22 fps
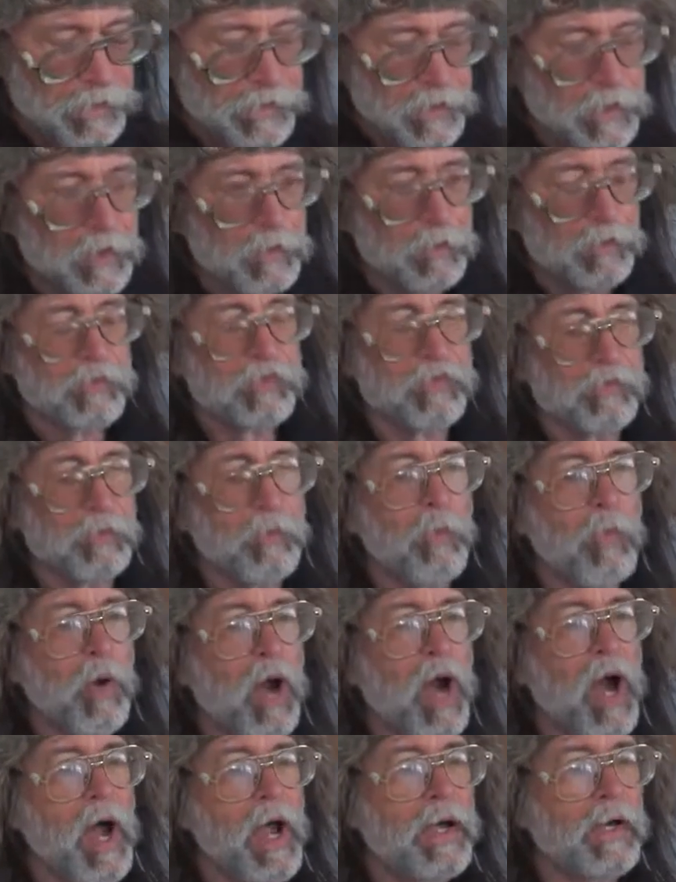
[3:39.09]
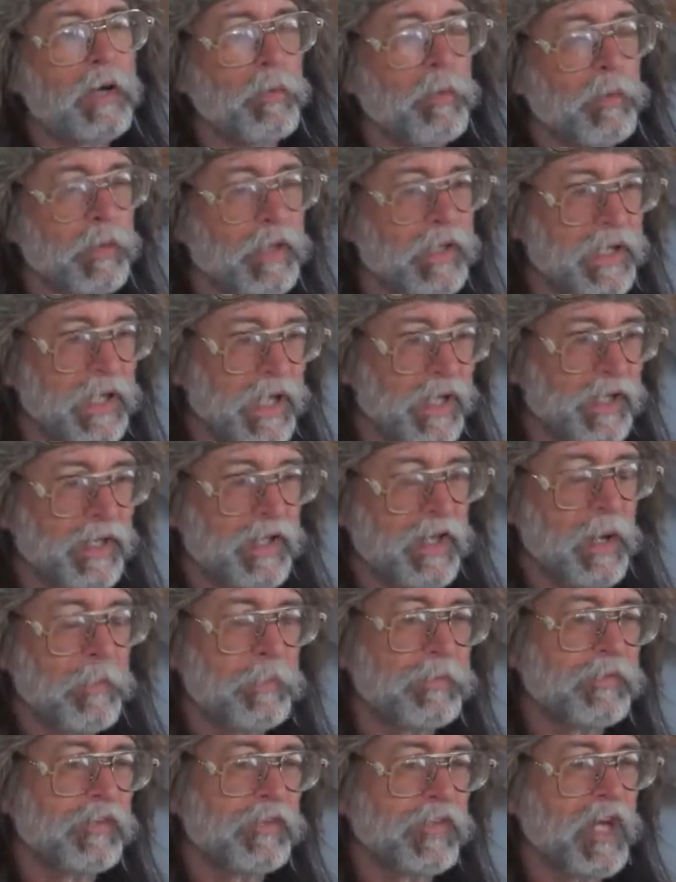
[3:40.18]
it was why we ended
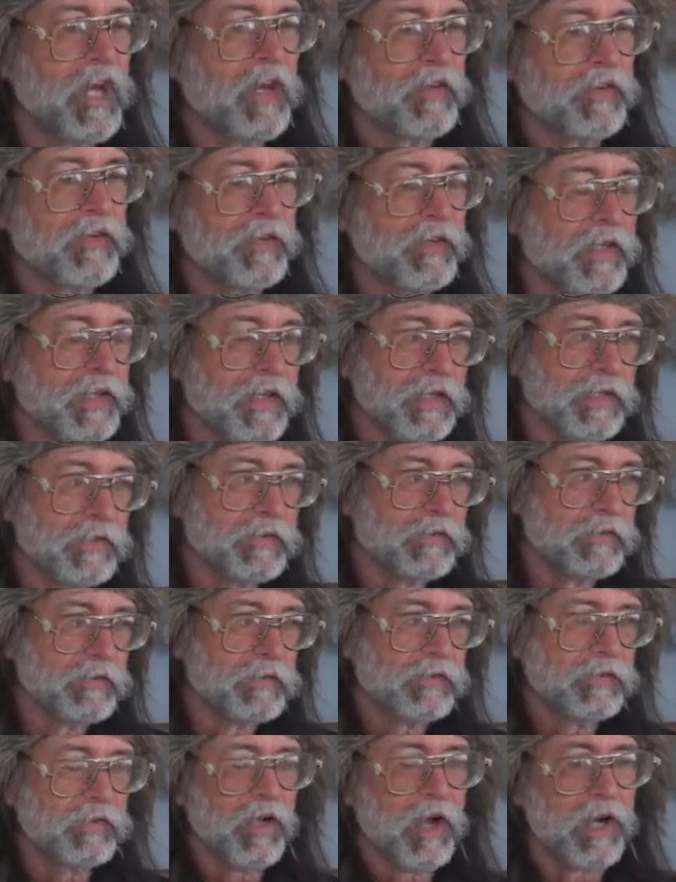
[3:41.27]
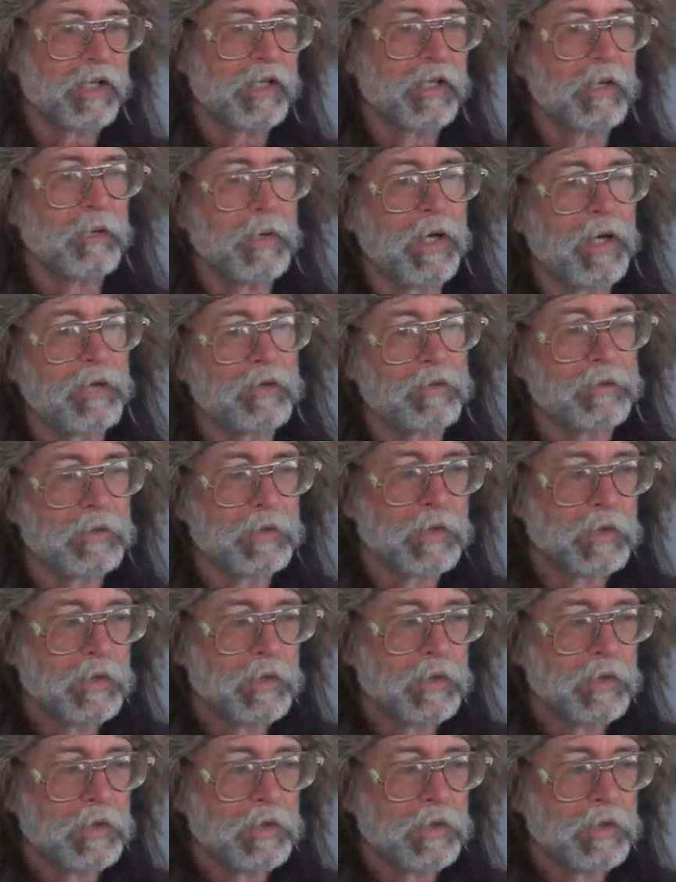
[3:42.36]
up together and talking about